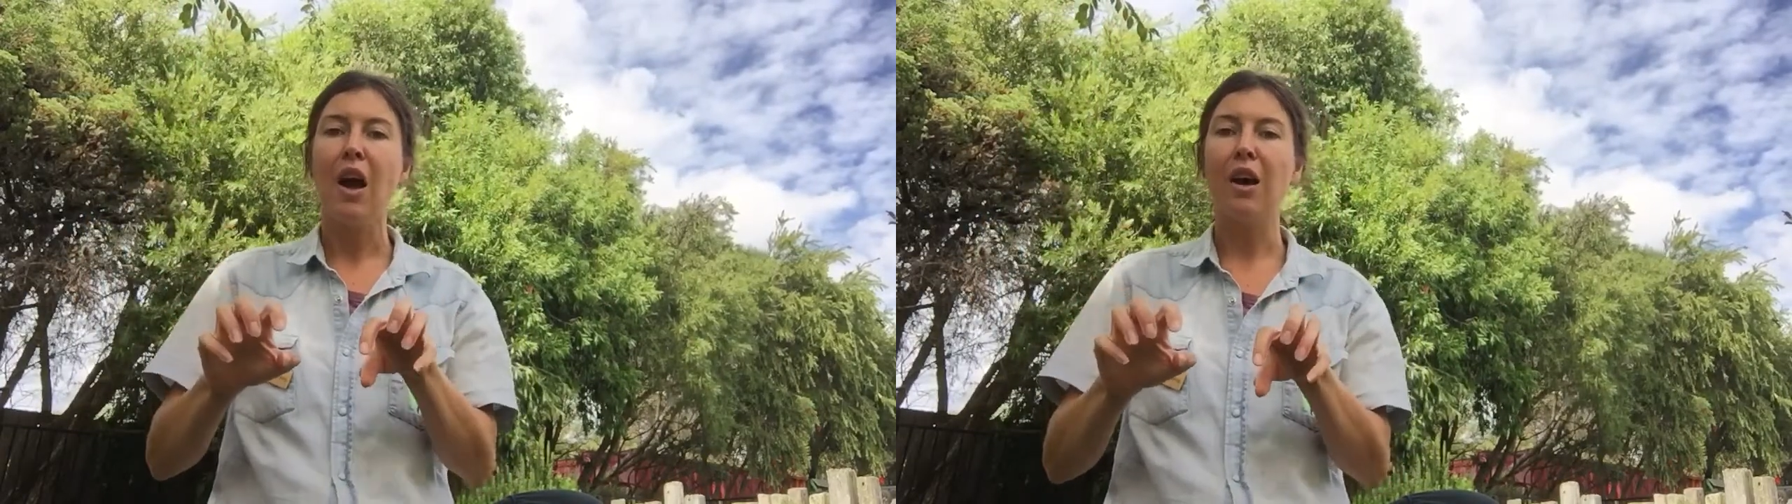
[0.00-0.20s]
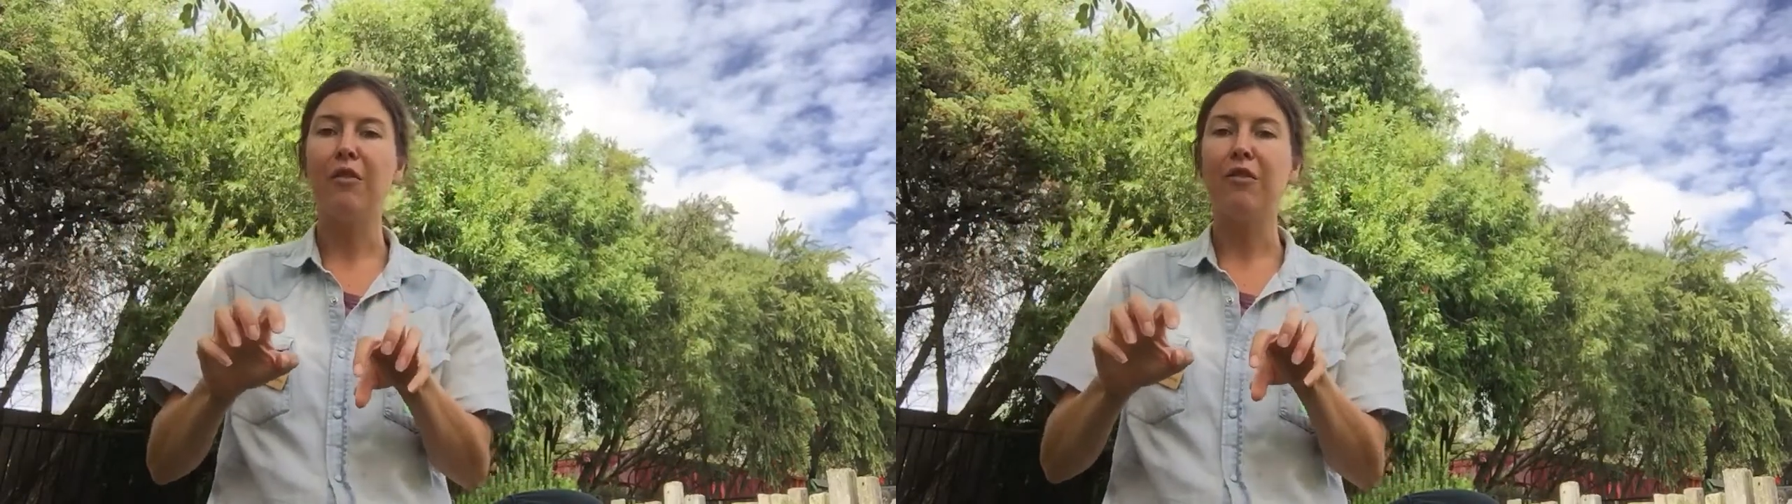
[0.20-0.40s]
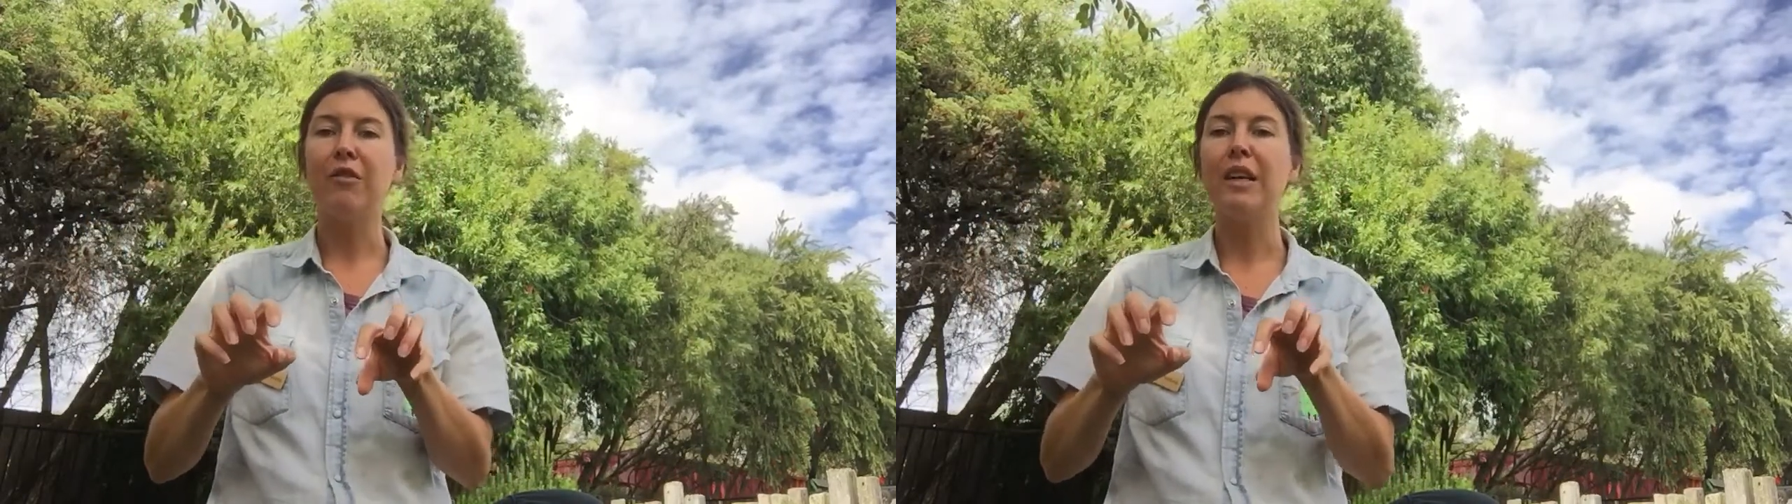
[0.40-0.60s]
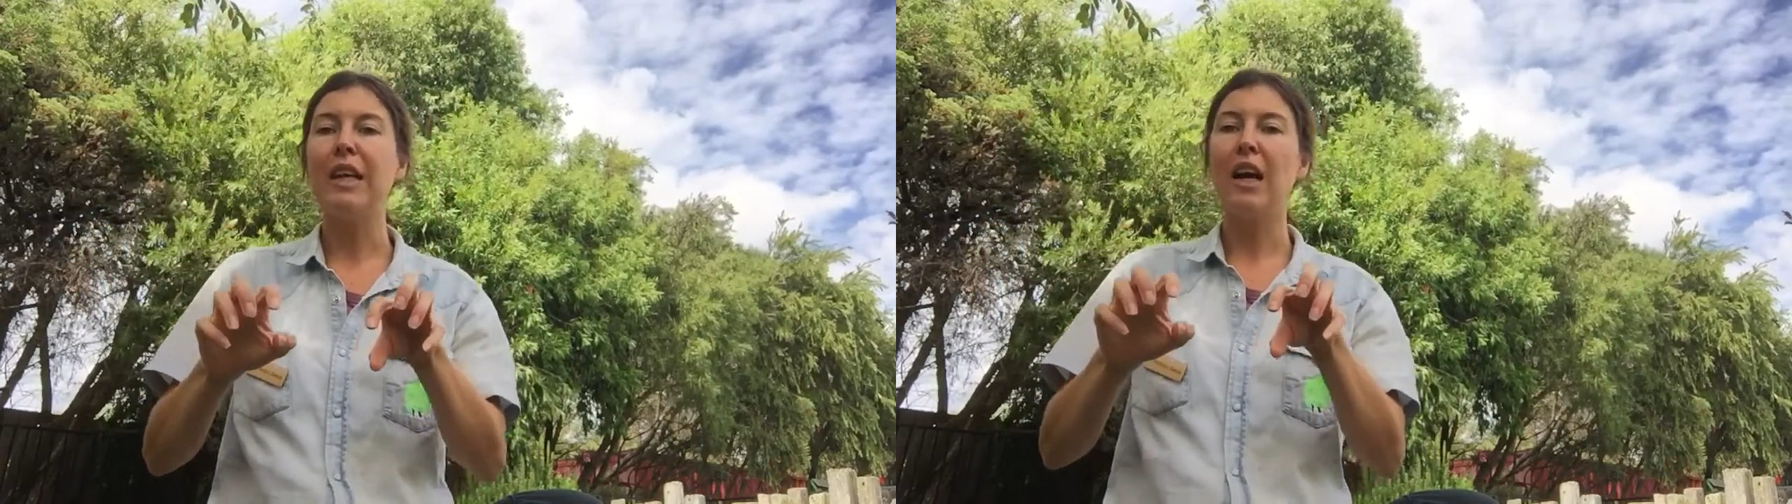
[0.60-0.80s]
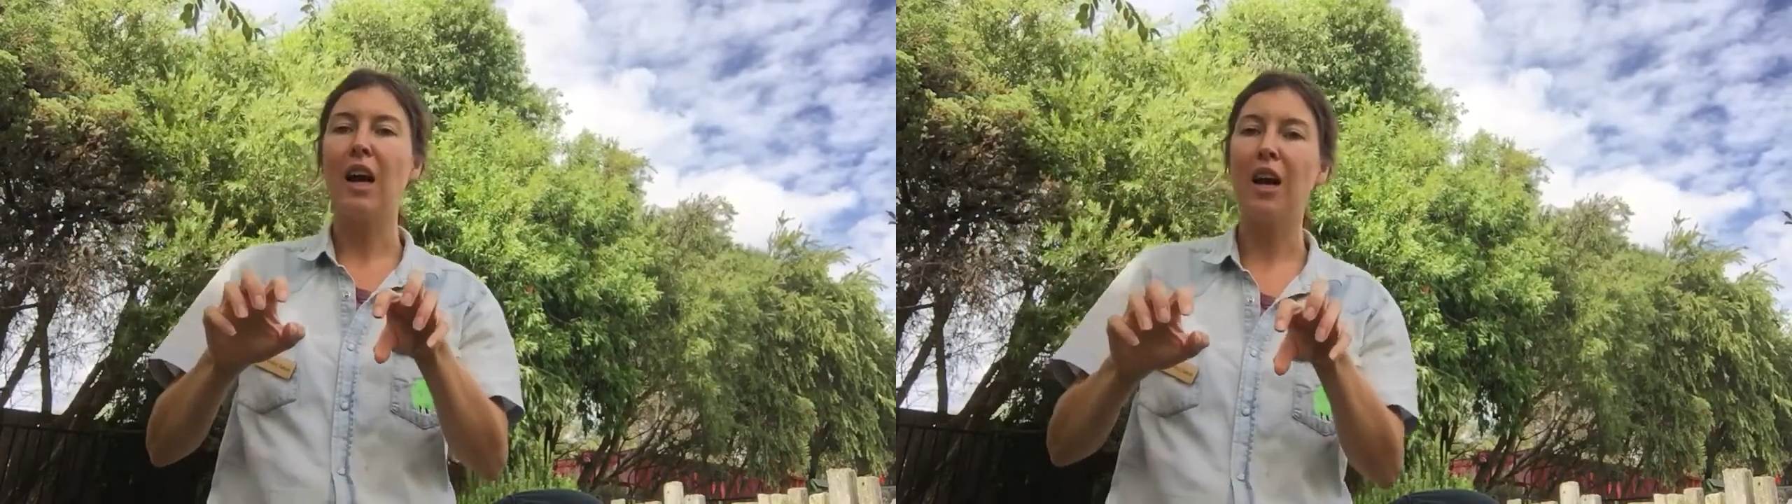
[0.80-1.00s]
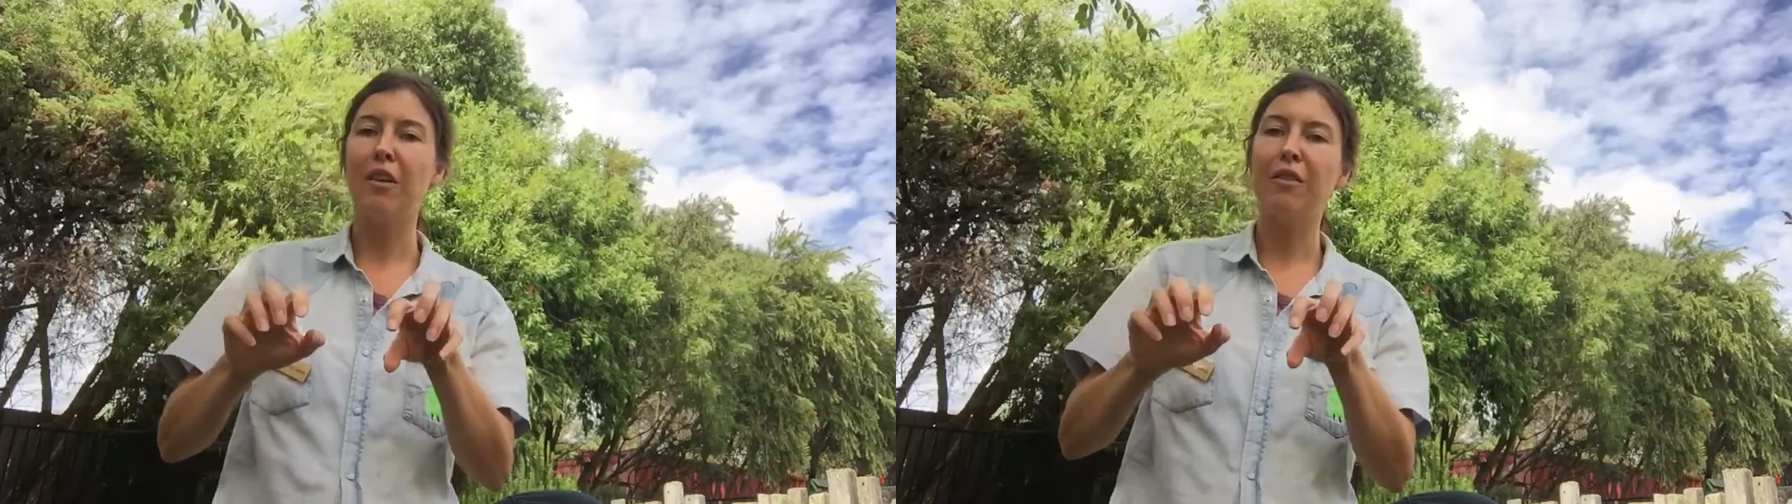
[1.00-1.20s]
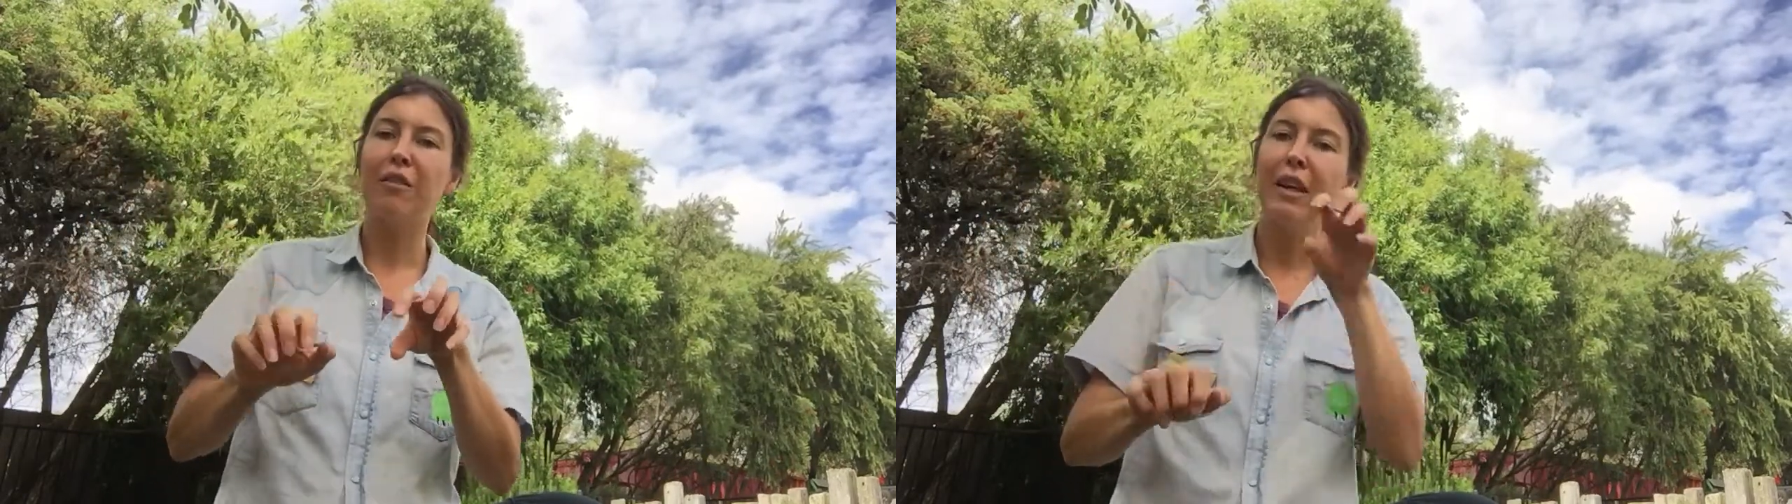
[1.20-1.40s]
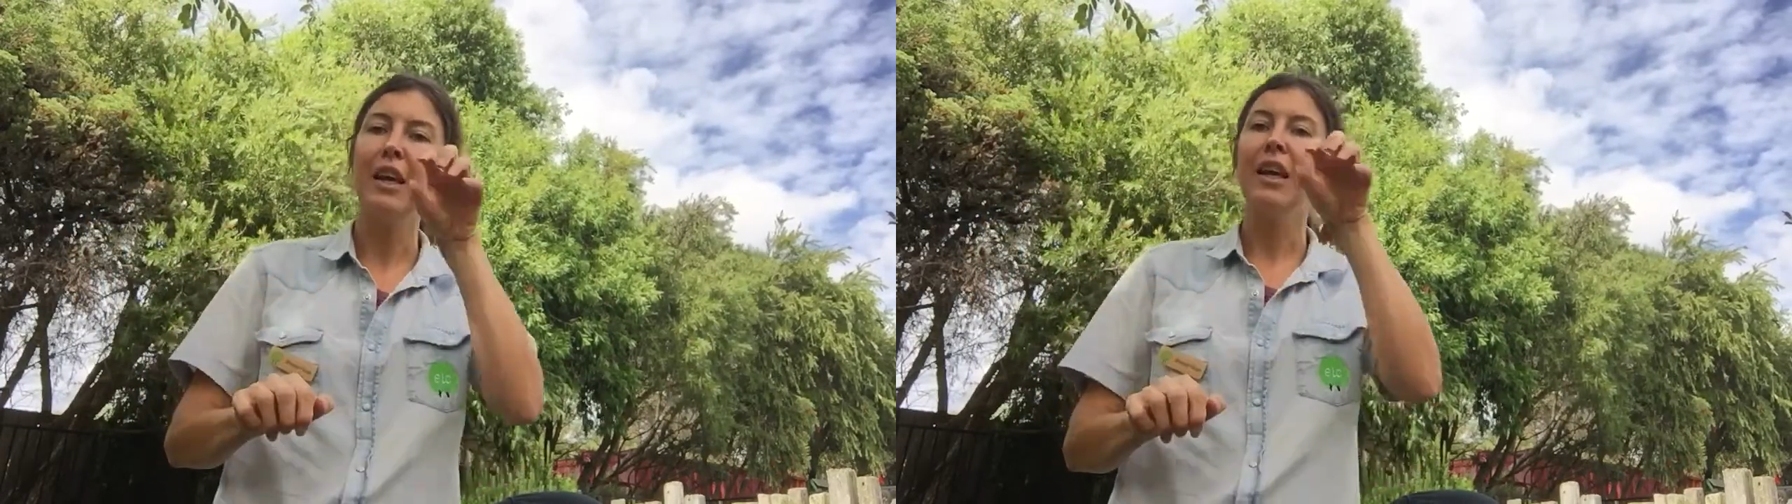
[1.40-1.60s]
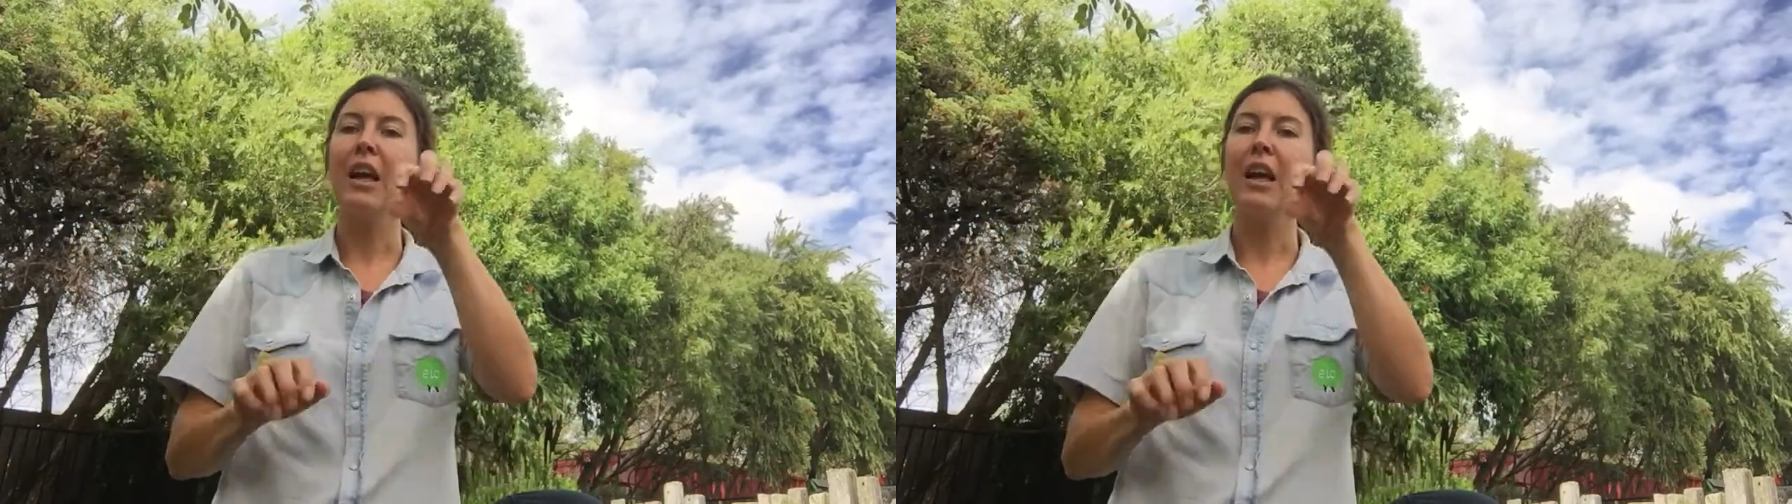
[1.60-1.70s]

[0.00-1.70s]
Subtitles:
Hurry, hurry,